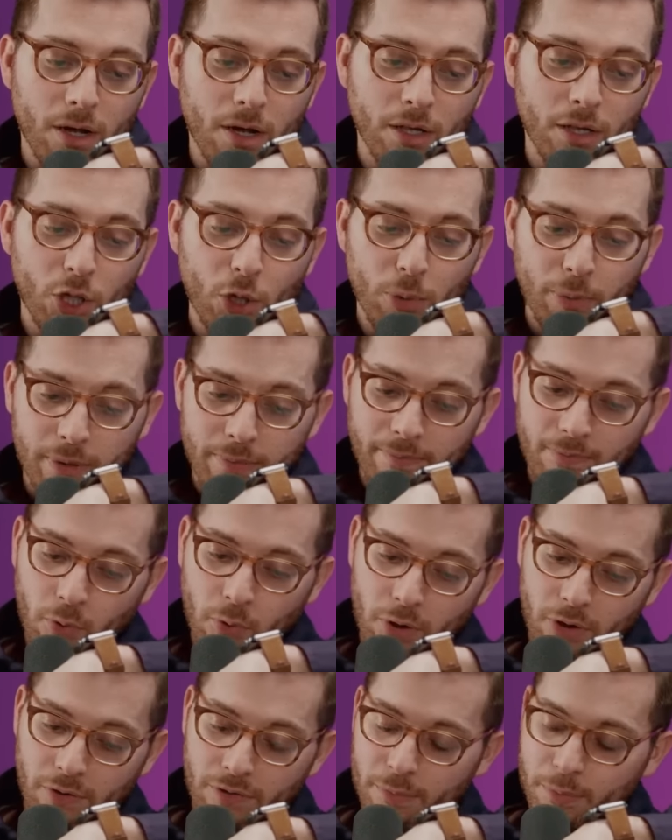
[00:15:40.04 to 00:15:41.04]
aluminum
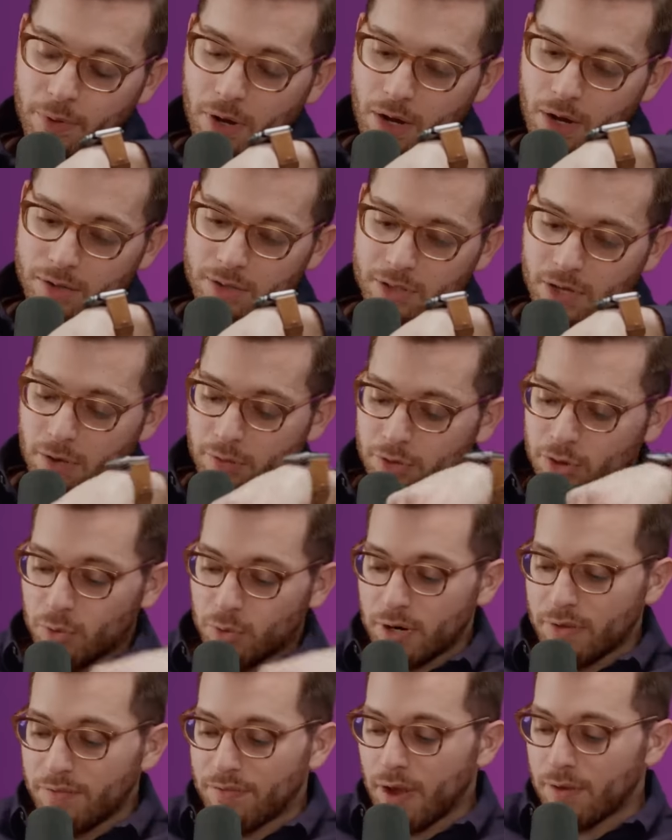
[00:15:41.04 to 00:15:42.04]
foil from Costco,
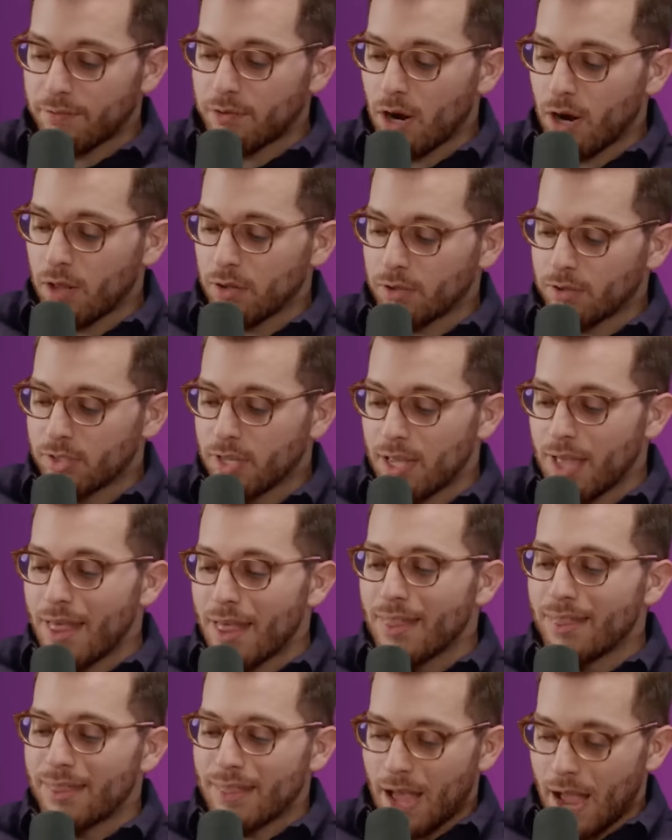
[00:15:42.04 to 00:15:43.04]
twenty five dollars.
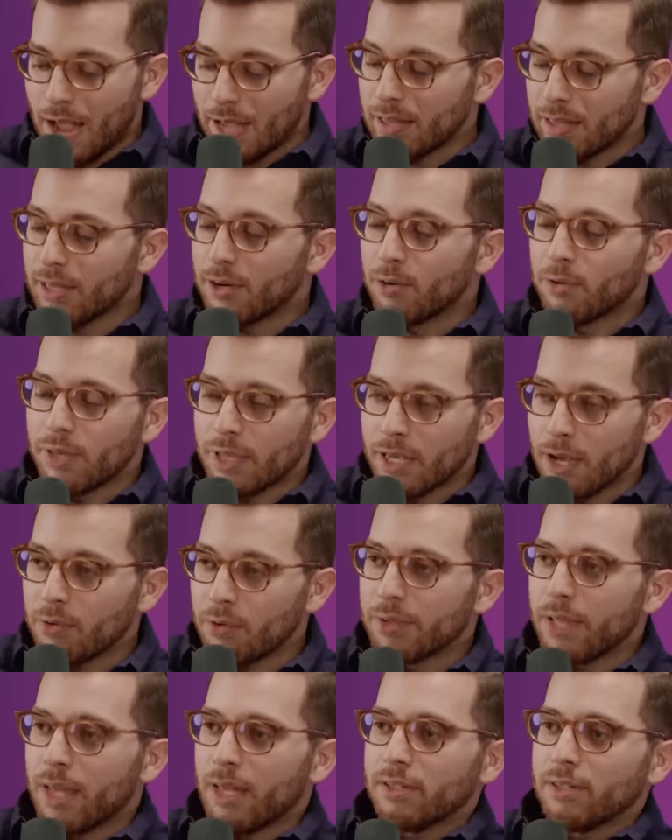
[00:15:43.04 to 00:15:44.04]
I literally
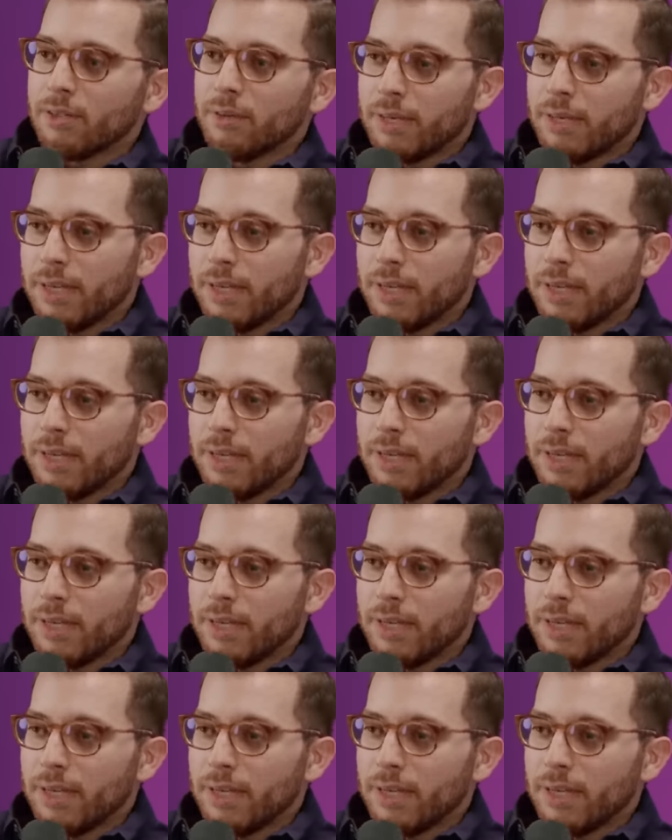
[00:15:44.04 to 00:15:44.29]
own that, so mm.